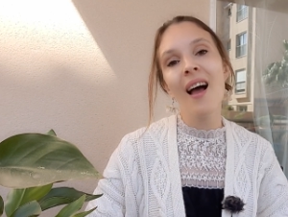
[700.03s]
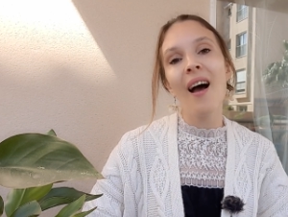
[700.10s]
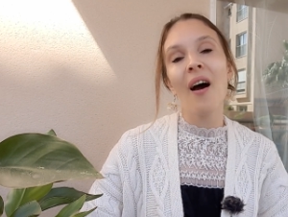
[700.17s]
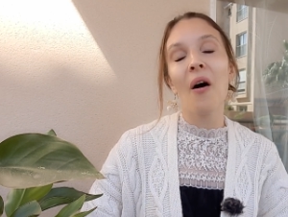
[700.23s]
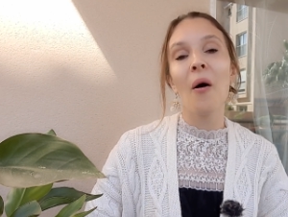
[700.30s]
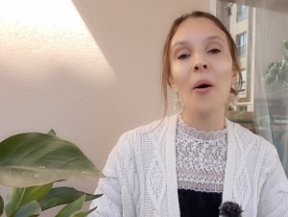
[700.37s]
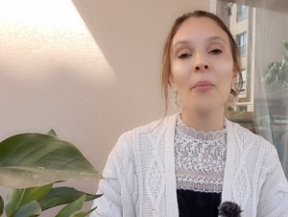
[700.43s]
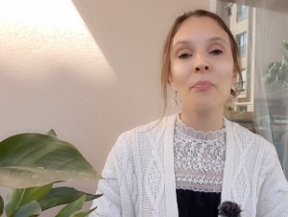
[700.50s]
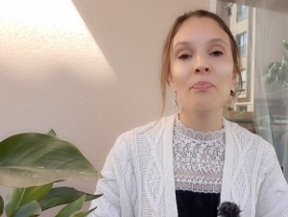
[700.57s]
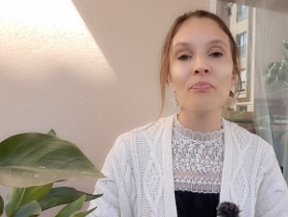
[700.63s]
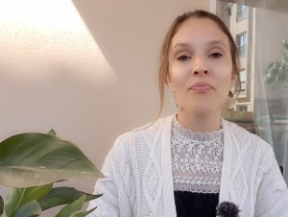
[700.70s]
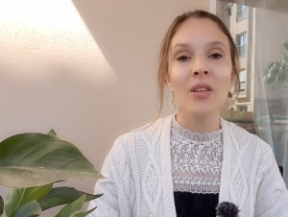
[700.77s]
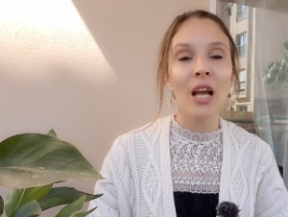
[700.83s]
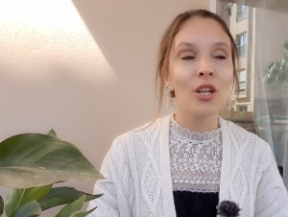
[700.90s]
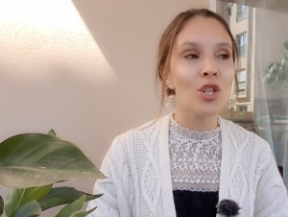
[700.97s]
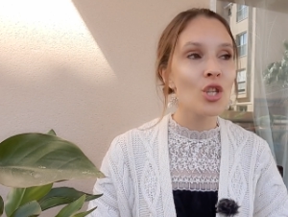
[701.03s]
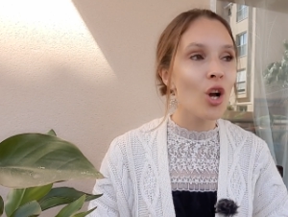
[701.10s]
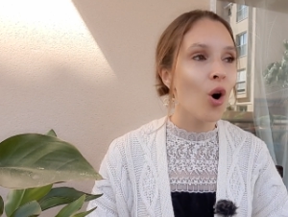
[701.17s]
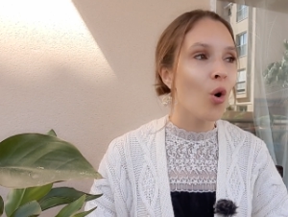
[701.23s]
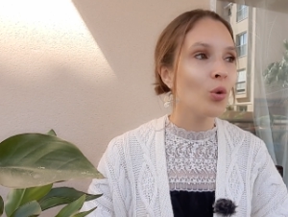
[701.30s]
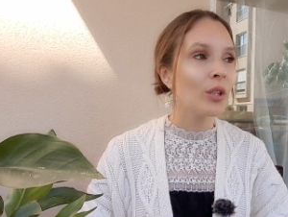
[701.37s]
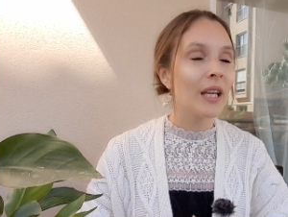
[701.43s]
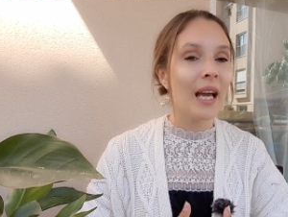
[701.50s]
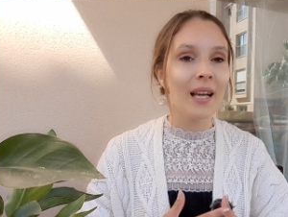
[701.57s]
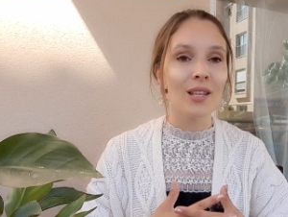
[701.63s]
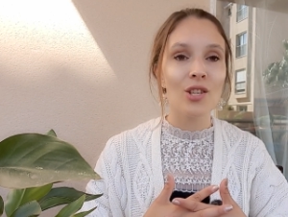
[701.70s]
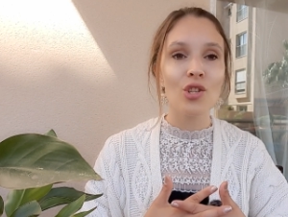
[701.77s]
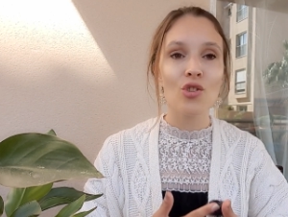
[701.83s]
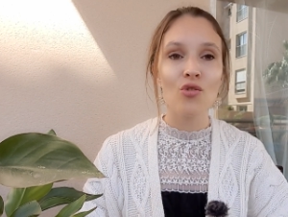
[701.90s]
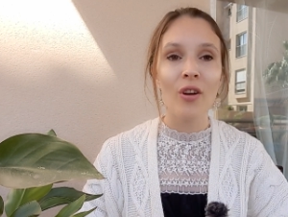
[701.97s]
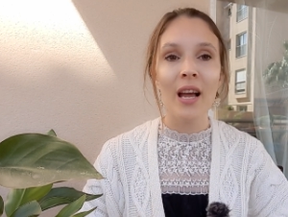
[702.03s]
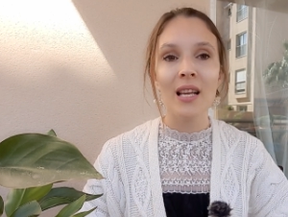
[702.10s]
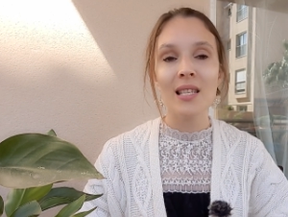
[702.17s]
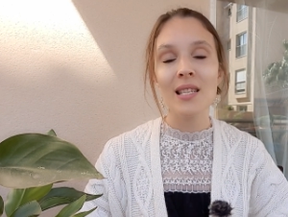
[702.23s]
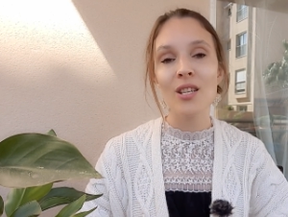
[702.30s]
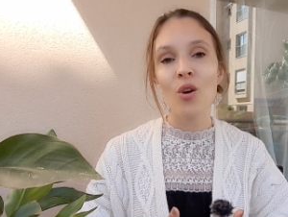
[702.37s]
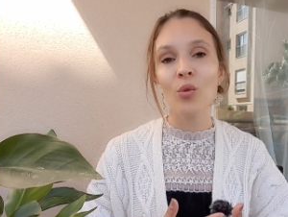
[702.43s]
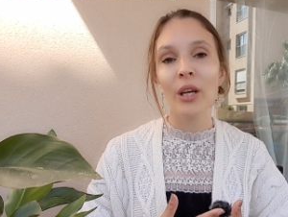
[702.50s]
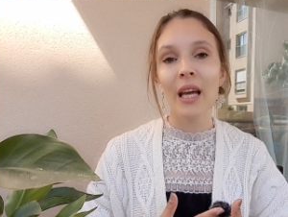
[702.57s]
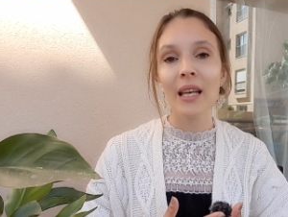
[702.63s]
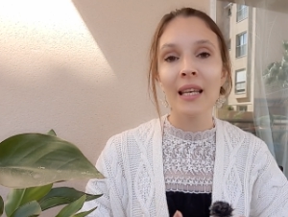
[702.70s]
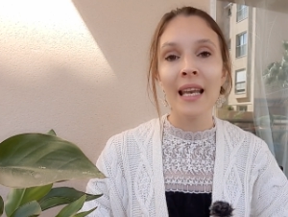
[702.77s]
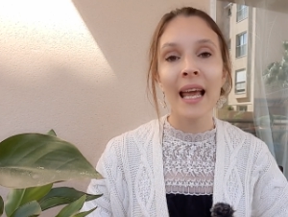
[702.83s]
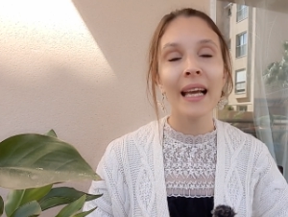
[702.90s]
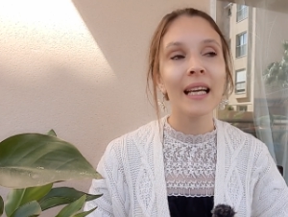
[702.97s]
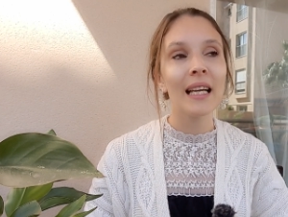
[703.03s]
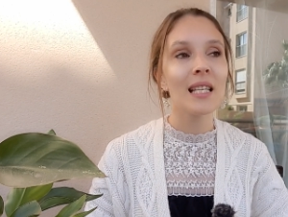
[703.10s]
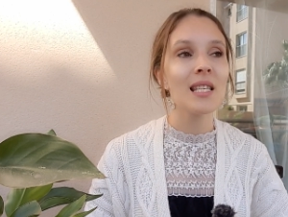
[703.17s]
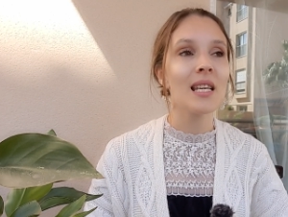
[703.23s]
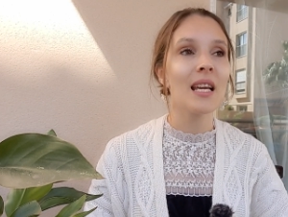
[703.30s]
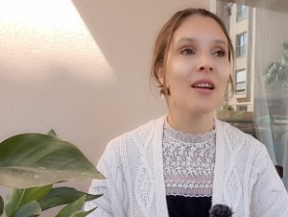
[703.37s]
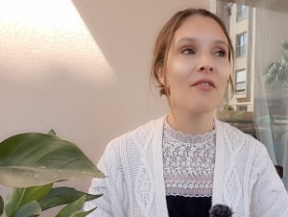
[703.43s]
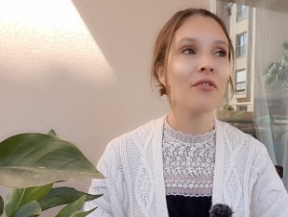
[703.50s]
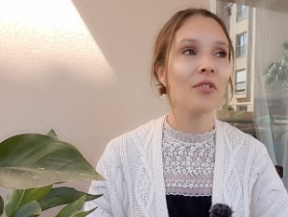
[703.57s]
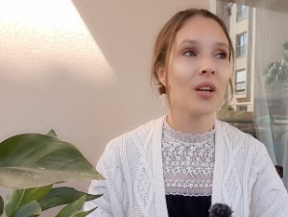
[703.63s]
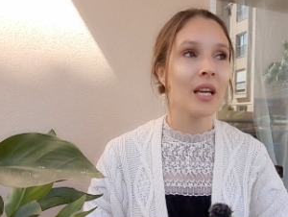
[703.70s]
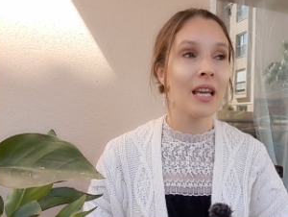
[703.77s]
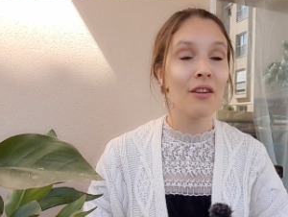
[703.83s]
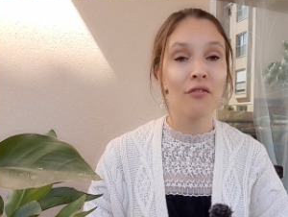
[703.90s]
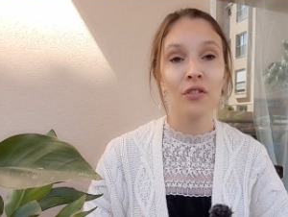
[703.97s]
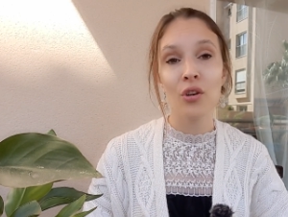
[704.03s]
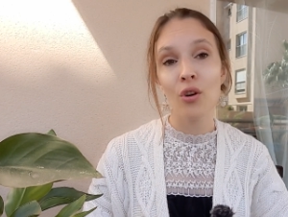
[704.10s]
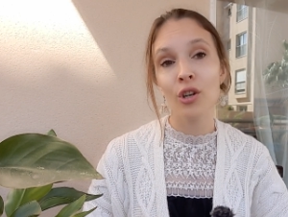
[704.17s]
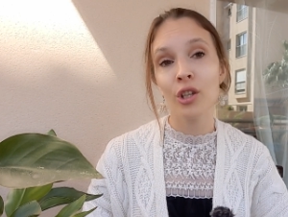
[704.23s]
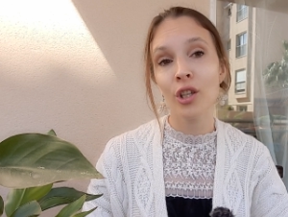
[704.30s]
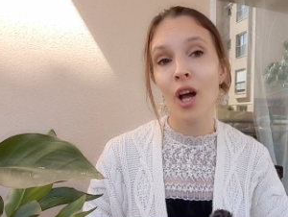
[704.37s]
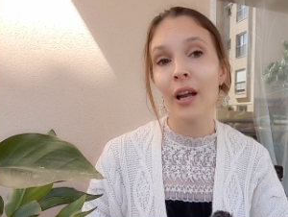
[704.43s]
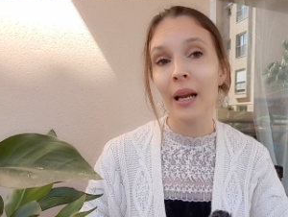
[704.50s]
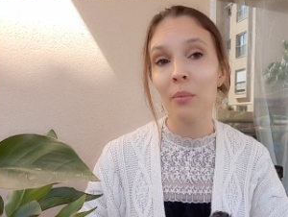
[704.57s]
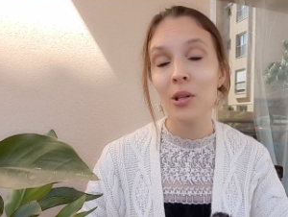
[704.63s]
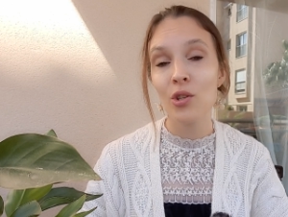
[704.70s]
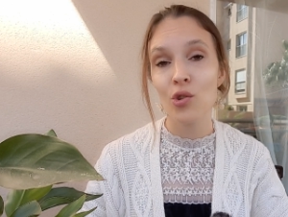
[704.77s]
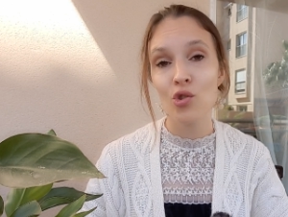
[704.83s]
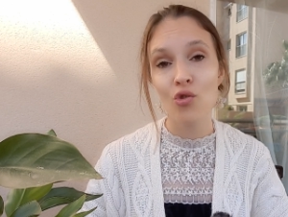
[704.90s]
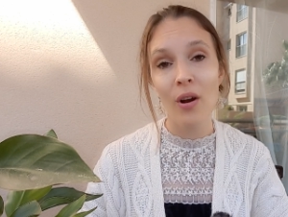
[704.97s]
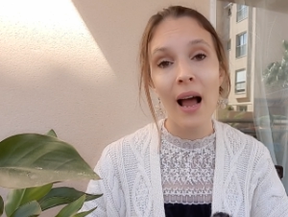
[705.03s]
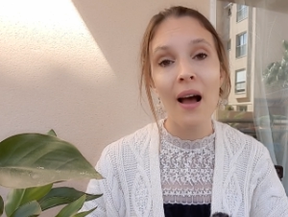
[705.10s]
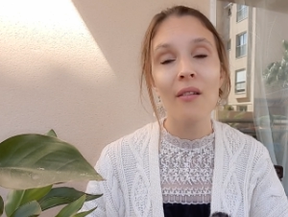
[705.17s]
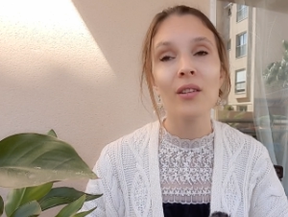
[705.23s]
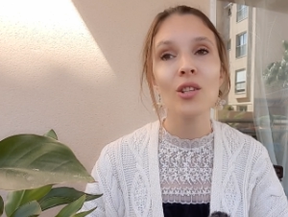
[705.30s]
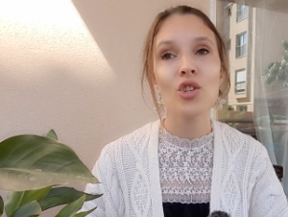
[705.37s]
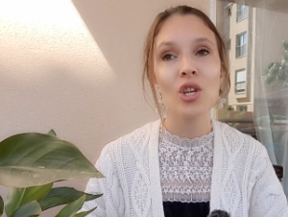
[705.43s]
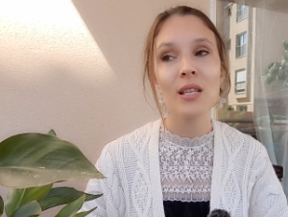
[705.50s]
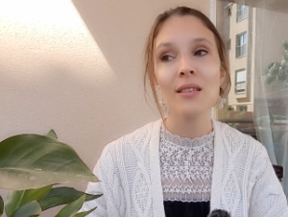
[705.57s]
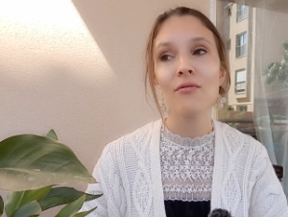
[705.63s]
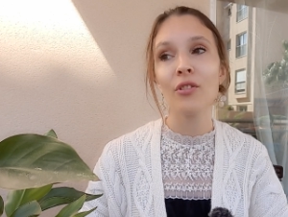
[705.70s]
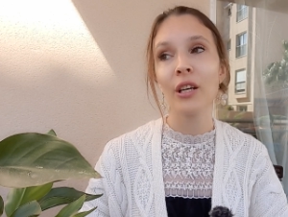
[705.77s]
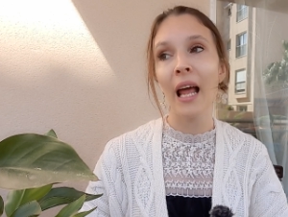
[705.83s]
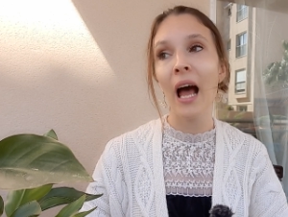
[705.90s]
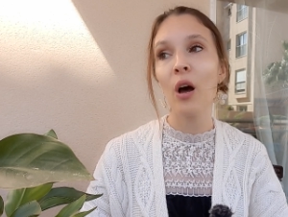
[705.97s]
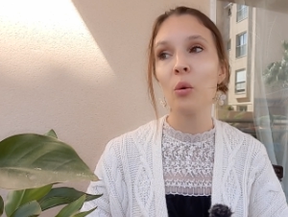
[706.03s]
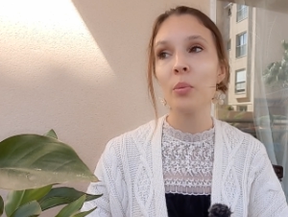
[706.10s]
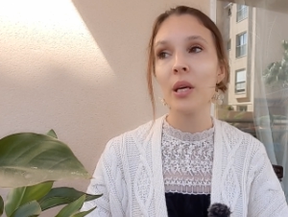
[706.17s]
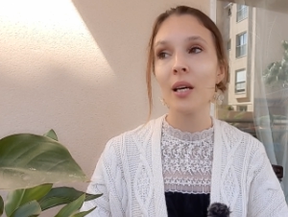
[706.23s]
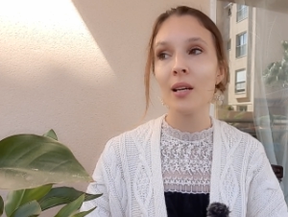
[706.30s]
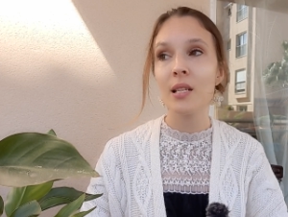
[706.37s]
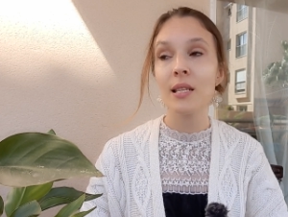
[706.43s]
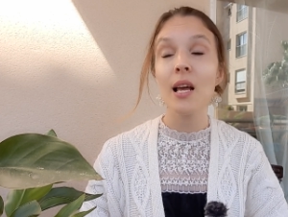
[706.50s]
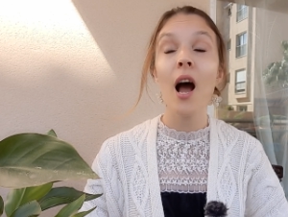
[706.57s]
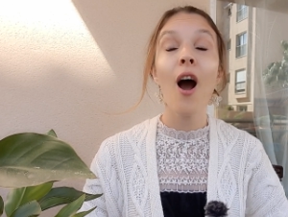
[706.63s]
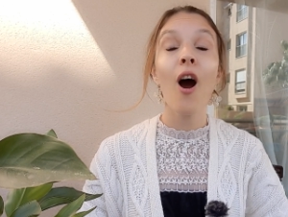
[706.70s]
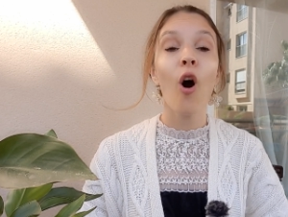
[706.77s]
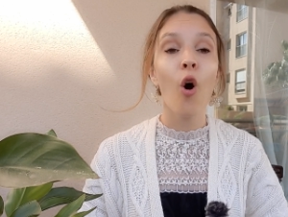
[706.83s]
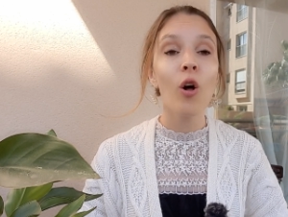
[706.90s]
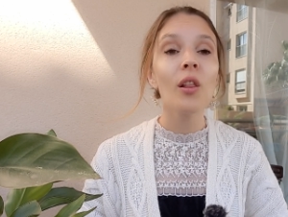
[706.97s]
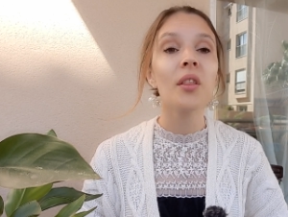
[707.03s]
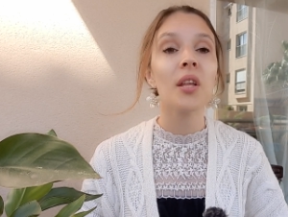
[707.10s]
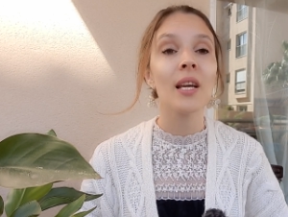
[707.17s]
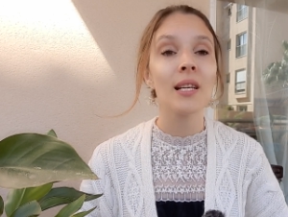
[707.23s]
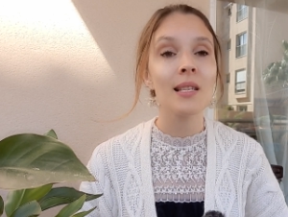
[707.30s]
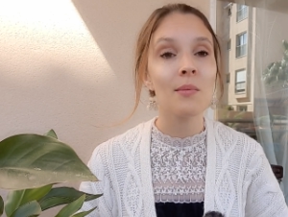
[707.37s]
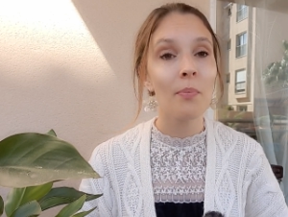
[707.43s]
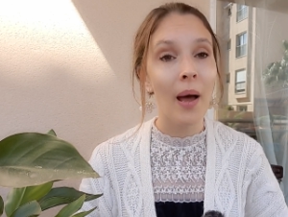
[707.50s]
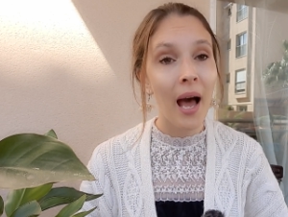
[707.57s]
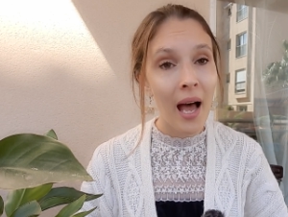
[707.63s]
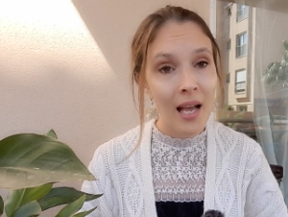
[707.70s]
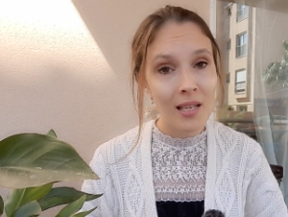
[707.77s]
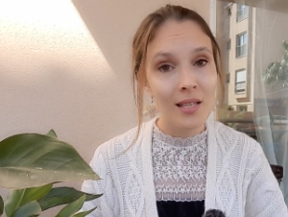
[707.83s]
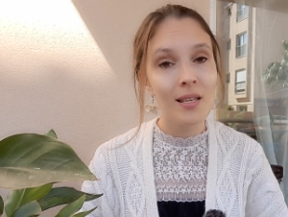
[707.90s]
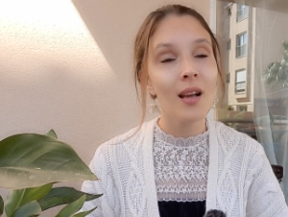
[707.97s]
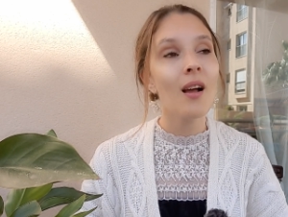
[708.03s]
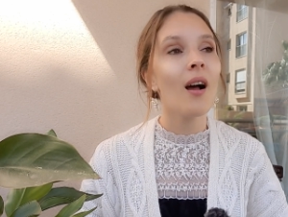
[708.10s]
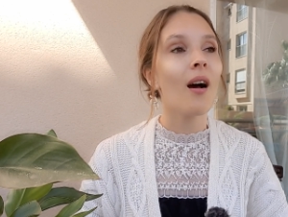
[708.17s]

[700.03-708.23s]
Don't get stressed, don't get negative if you're not able to travel just for now, because all things pass.